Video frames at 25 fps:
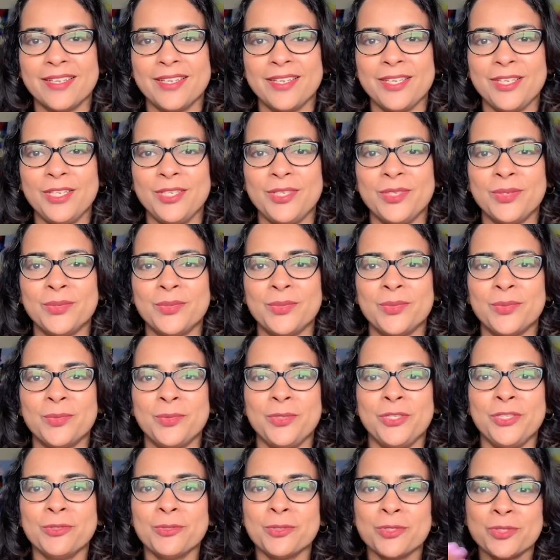you
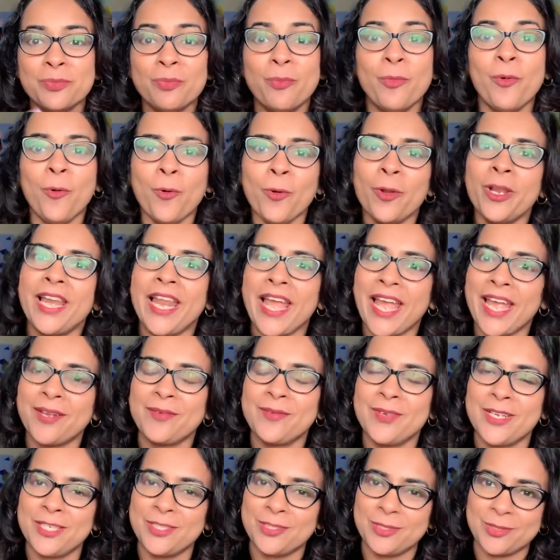use more
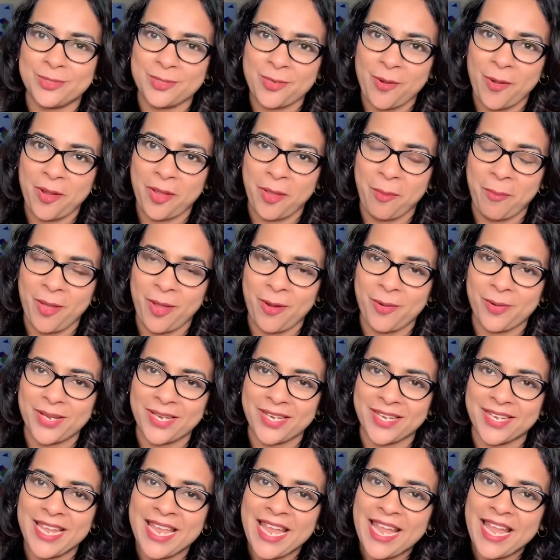language to talk about
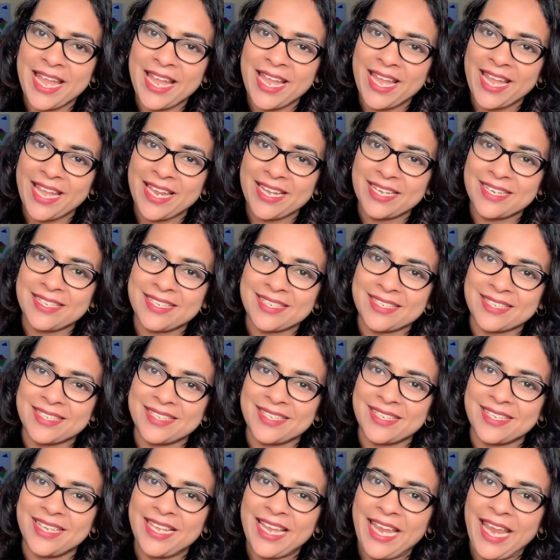it, and
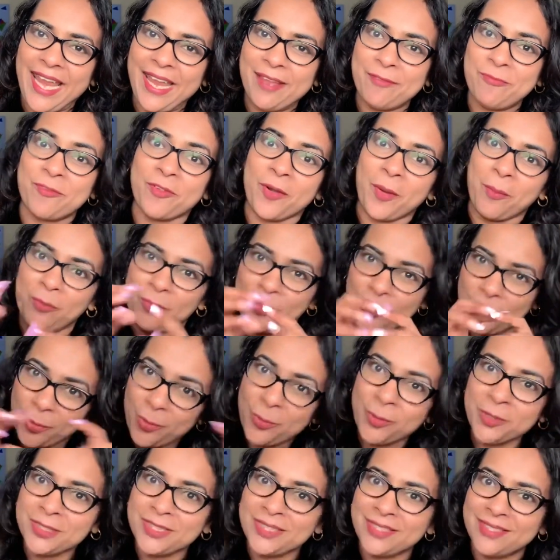from
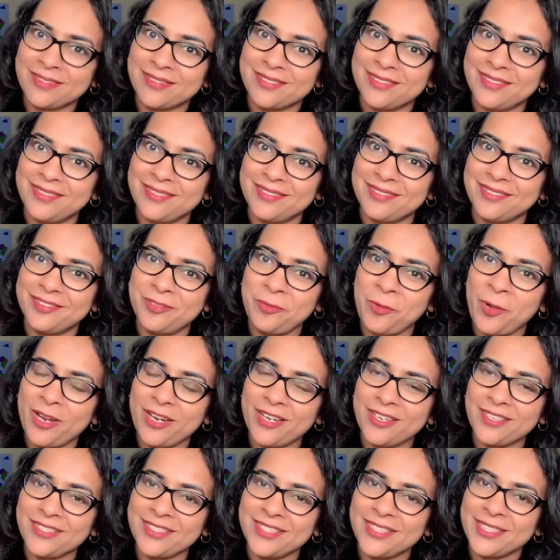those
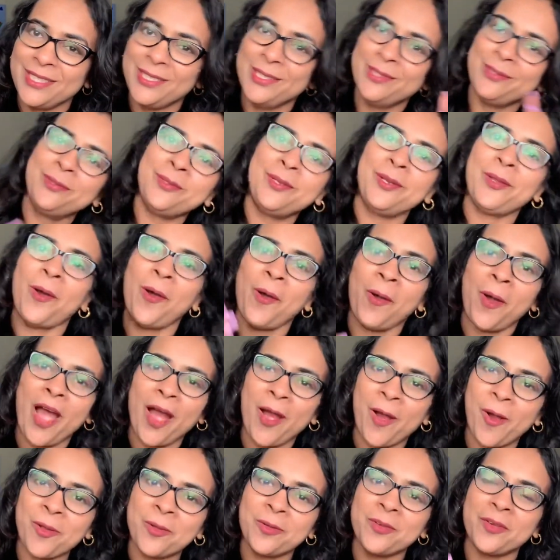words you
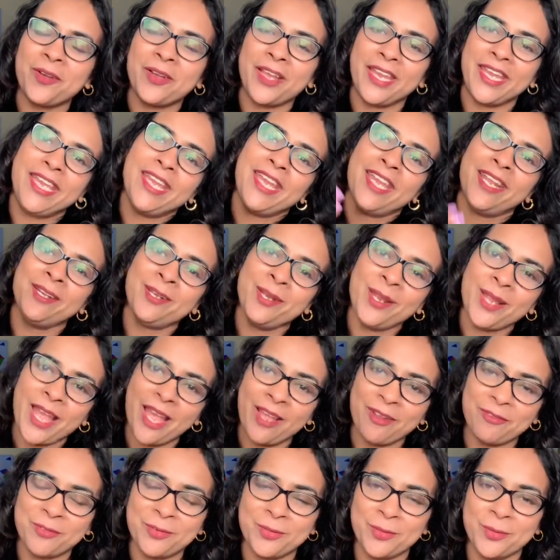again
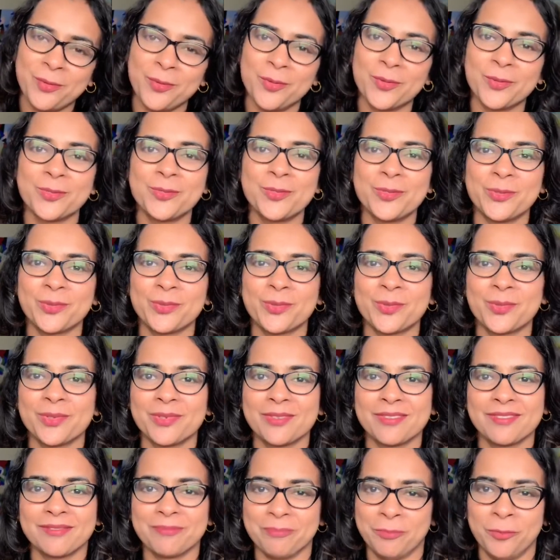have to go to
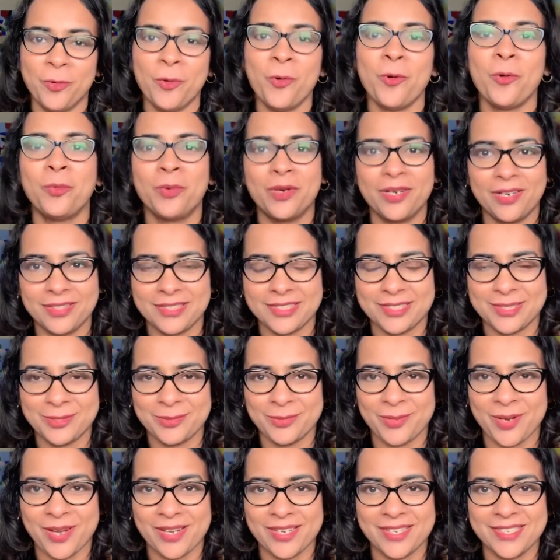more words to
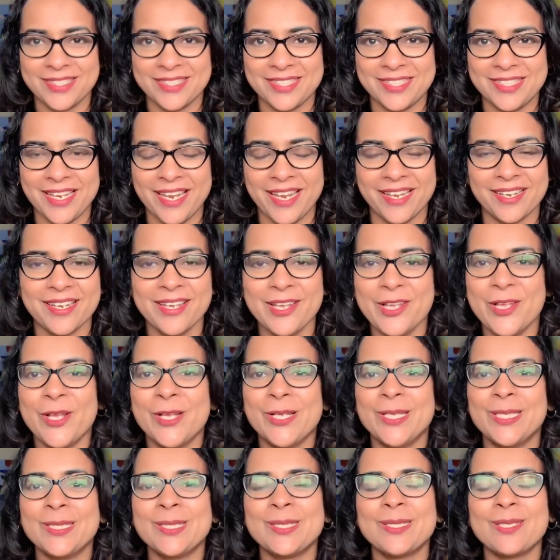understand.
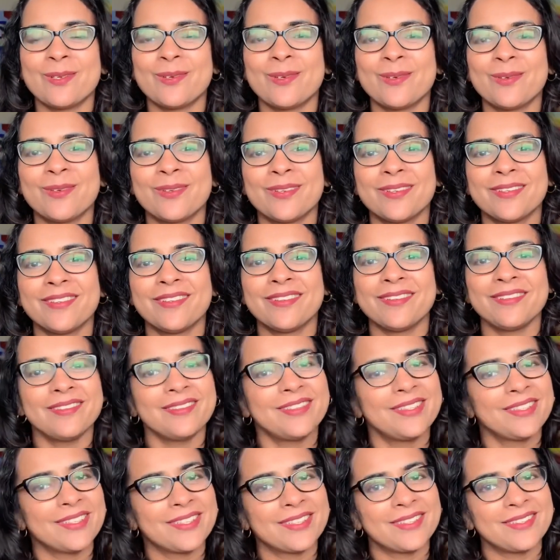So the